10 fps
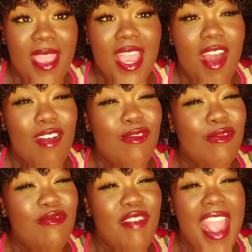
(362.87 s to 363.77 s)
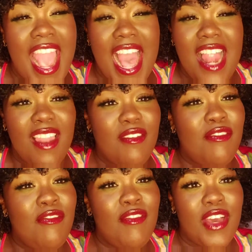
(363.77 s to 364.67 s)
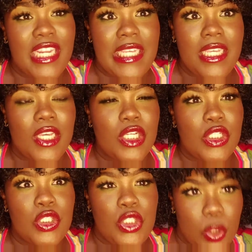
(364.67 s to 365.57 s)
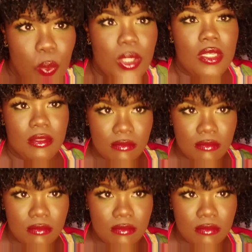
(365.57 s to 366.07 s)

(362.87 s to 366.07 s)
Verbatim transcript: make a real funny joke